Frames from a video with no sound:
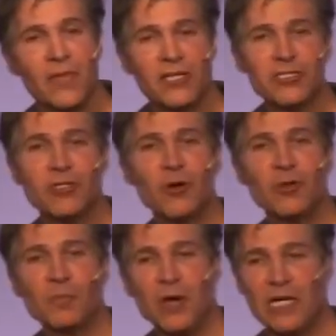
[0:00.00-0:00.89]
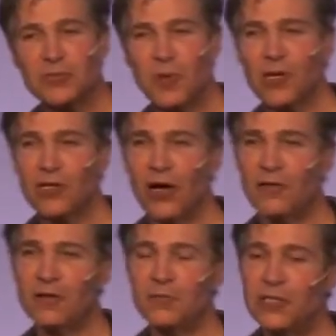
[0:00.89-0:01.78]
And so the prosperity
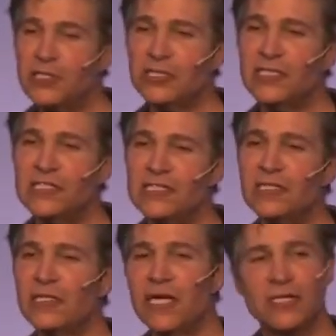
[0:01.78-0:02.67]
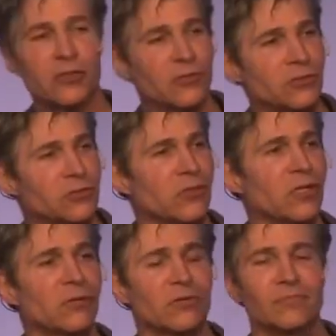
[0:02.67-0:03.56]
law of completion is to let go of the
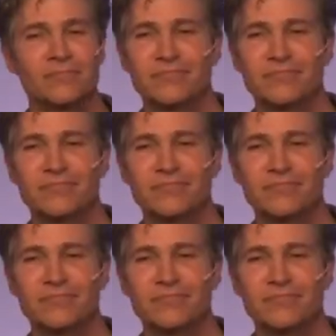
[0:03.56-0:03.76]
struggle.